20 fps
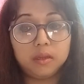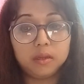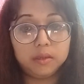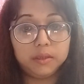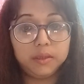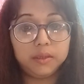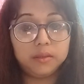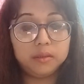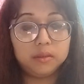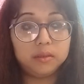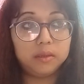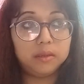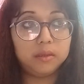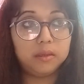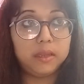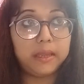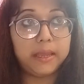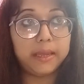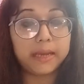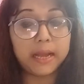In
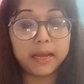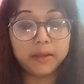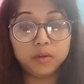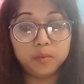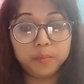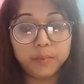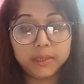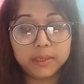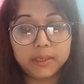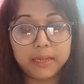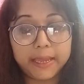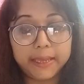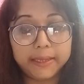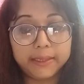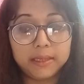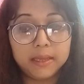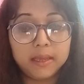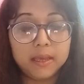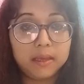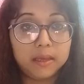academic,
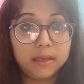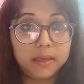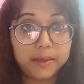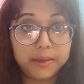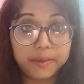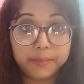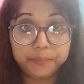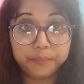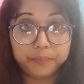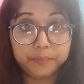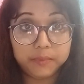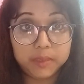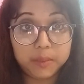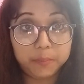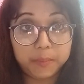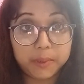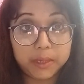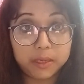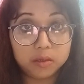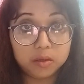like
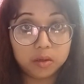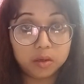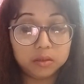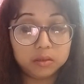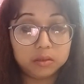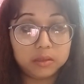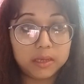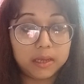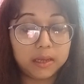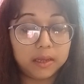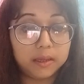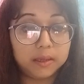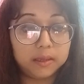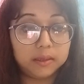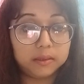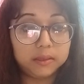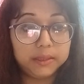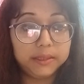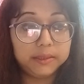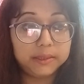depend on
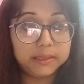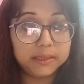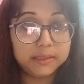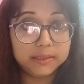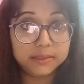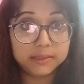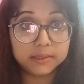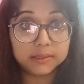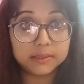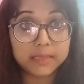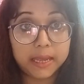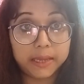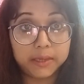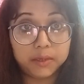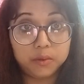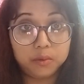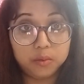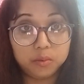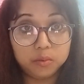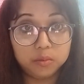the intelligence,
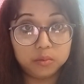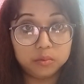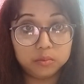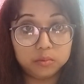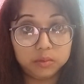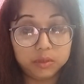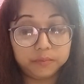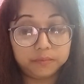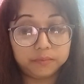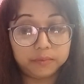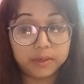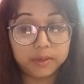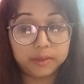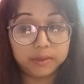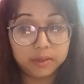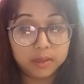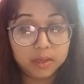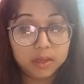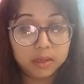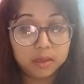IQ,
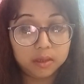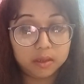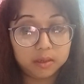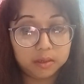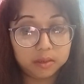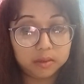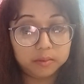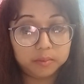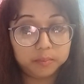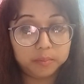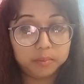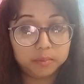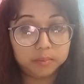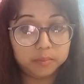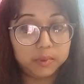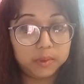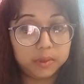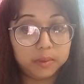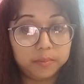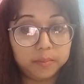different
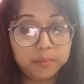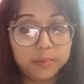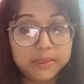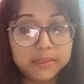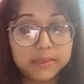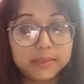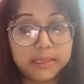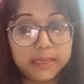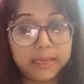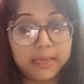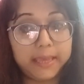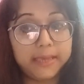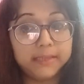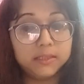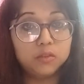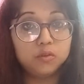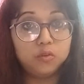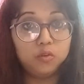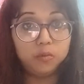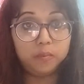means
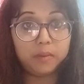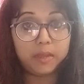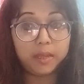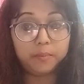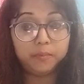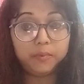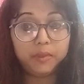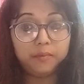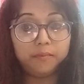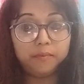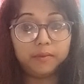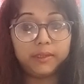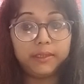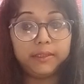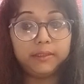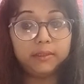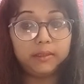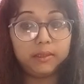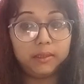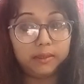age group have
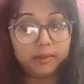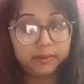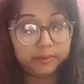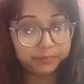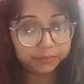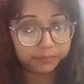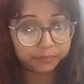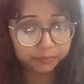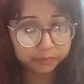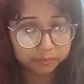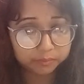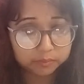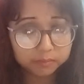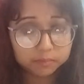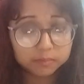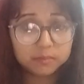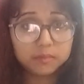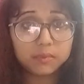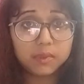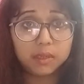different
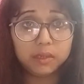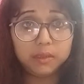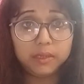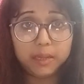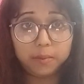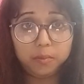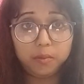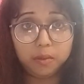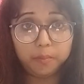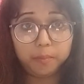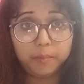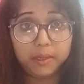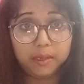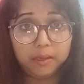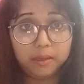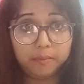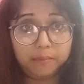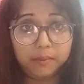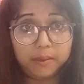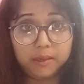development
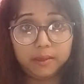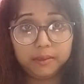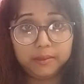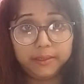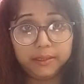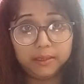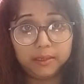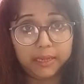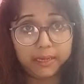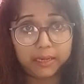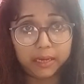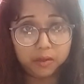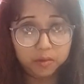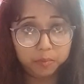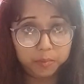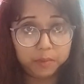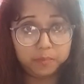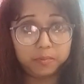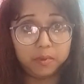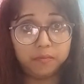level, their
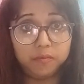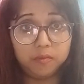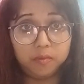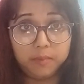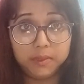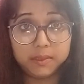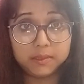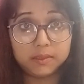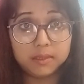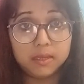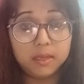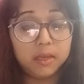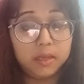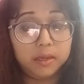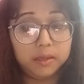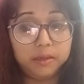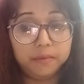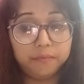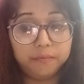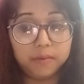academic performance
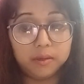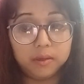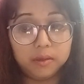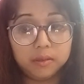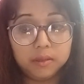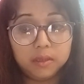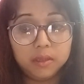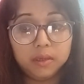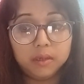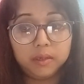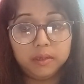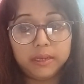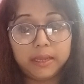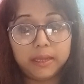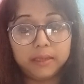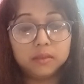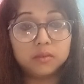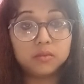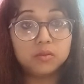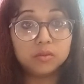differ.
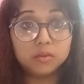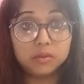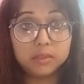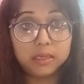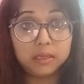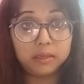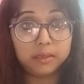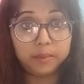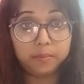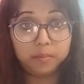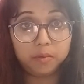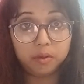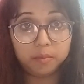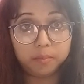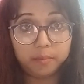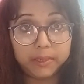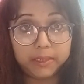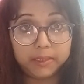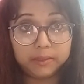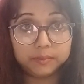Then social
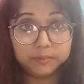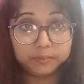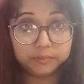development,